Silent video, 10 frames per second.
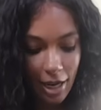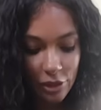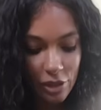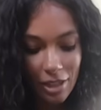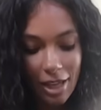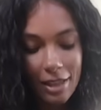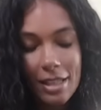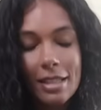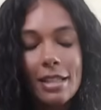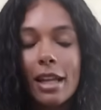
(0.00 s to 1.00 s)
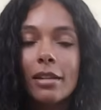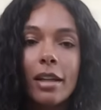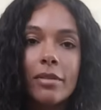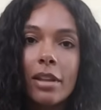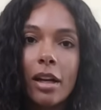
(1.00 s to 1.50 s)
I just got this because I
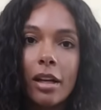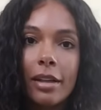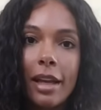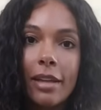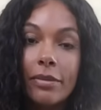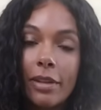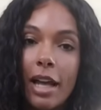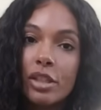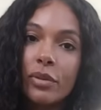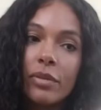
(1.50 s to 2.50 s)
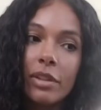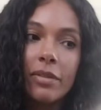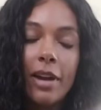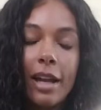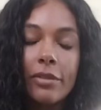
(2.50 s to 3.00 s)
loved the REI Flash
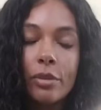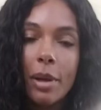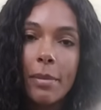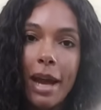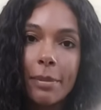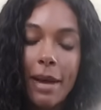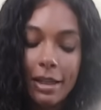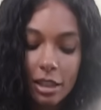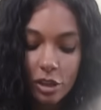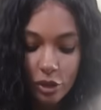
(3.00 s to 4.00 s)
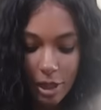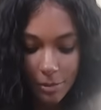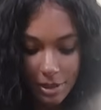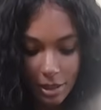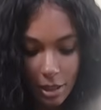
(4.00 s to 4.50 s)
55 for my backpacking
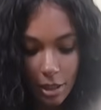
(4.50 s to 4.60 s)
trips.